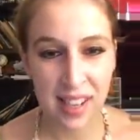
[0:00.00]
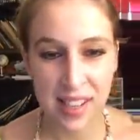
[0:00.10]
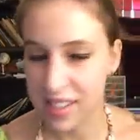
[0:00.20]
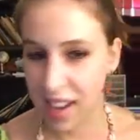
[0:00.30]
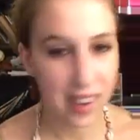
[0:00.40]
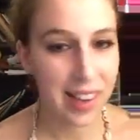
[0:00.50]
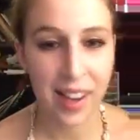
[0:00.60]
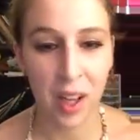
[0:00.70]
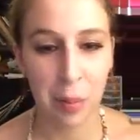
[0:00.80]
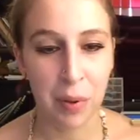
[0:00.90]
is not going to
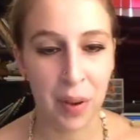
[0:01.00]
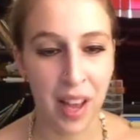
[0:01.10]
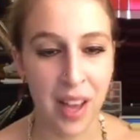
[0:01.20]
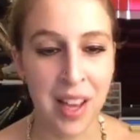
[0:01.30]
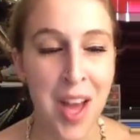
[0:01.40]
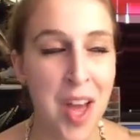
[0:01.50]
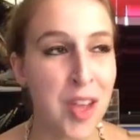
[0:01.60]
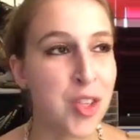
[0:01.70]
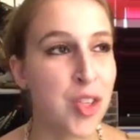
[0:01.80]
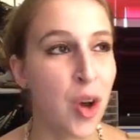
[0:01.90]
help. Okay,
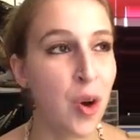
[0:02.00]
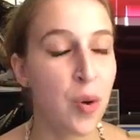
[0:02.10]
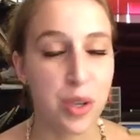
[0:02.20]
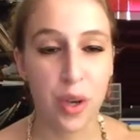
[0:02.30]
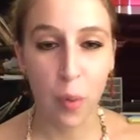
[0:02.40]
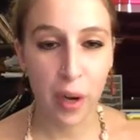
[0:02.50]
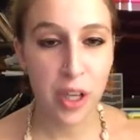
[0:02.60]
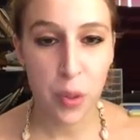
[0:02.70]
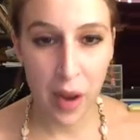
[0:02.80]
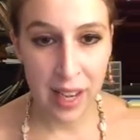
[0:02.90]
so you don't want to
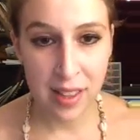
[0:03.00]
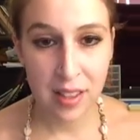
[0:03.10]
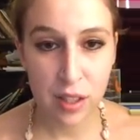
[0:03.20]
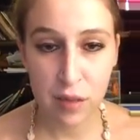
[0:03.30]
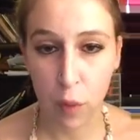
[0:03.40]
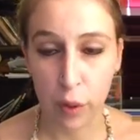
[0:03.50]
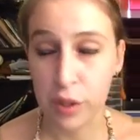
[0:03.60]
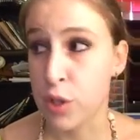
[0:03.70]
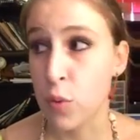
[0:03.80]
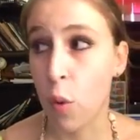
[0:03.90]
do anything that's
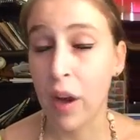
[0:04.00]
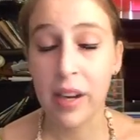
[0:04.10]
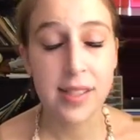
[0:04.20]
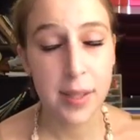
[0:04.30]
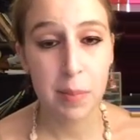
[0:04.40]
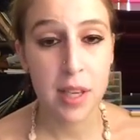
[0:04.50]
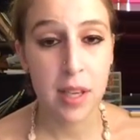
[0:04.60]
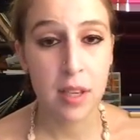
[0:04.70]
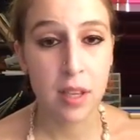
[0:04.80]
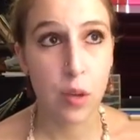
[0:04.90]
forced. You want it to
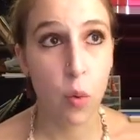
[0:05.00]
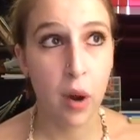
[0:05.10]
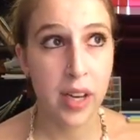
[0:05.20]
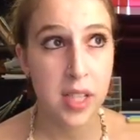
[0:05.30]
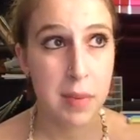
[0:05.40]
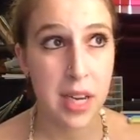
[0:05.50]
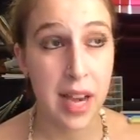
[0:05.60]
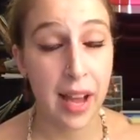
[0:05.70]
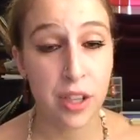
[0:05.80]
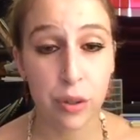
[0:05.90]
be
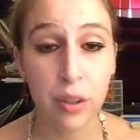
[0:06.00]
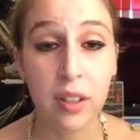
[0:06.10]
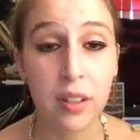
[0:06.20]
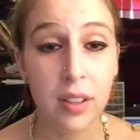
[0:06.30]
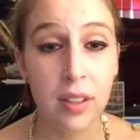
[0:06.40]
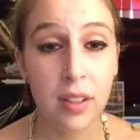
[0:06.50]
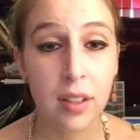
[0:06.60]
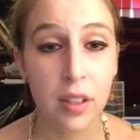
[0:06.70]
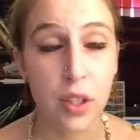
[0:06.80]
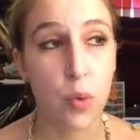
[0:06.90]
natural.
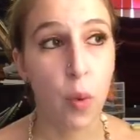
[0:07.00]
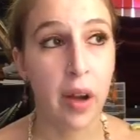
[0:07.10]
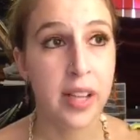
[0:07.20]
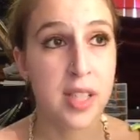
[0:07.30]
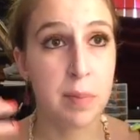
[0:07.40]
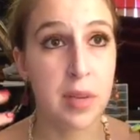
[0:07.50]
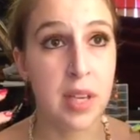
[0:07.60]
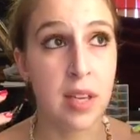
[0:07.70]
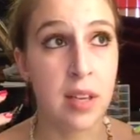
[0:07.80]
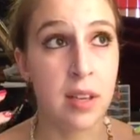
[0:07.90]
You want it to
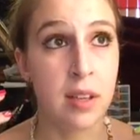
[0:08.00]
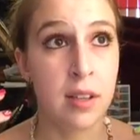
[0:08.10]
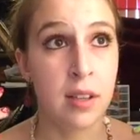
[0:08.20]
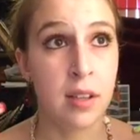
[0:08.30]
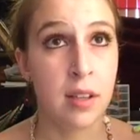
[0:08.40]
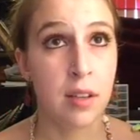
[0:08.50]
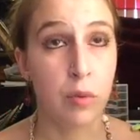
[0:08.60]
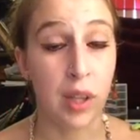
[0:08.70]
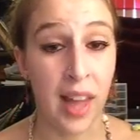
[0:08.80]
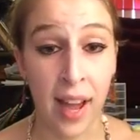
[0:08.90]
be
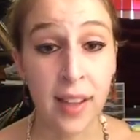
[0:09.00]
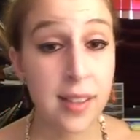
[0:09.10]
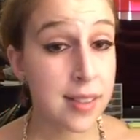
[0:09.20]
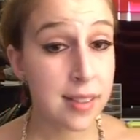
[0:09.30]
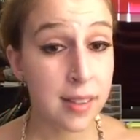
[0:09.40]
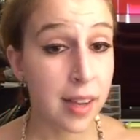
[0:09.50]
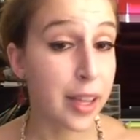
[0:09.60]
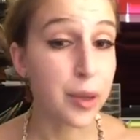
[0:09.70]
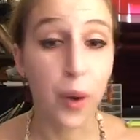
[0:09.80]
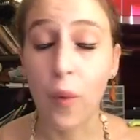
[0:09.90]
relaxed,
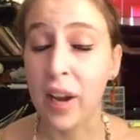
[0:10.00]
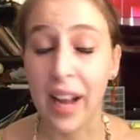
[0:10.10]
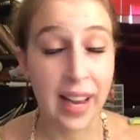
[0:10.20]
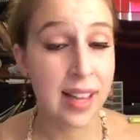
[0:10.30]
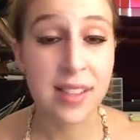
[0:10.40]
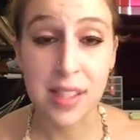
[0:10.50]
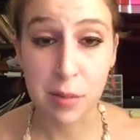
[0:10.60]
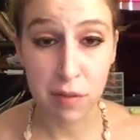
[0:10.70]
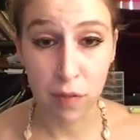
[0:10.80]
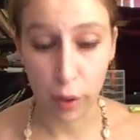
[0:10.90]
and you don't want anything to
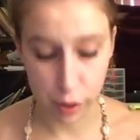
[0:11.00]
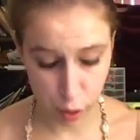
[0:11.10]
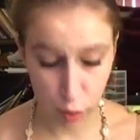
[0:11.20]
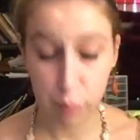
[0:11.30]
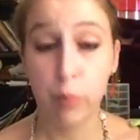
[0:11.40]
be forced. So don't